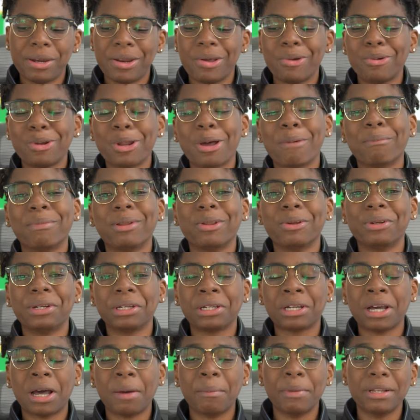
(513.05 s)
know down below in the
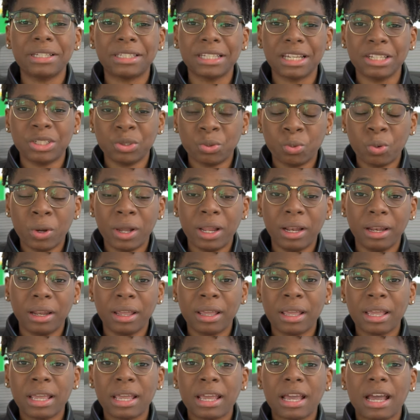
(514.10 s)
comments as well.
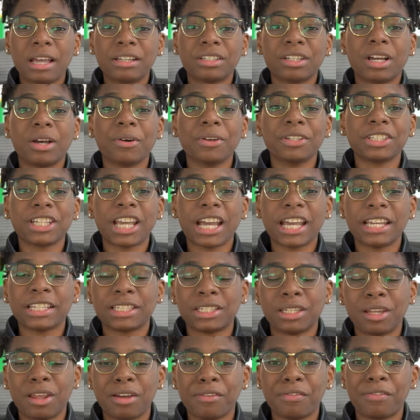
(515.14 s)
As always
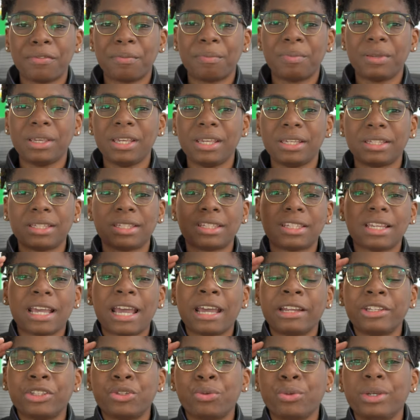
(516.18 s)
guys, love, peace,
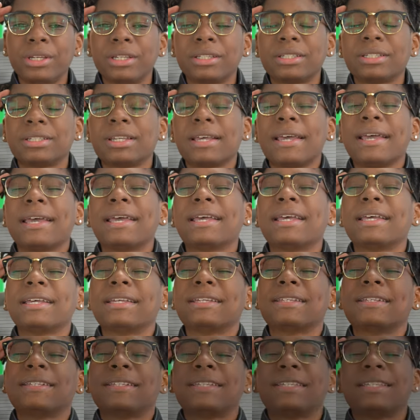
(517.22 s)
and tweaks.
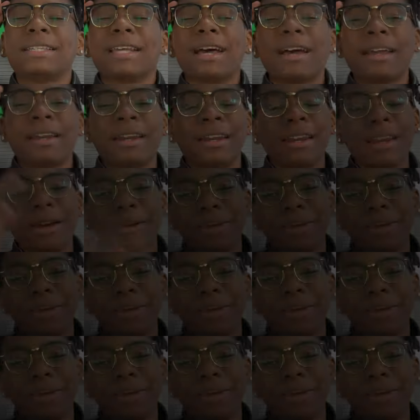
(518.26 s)
Signing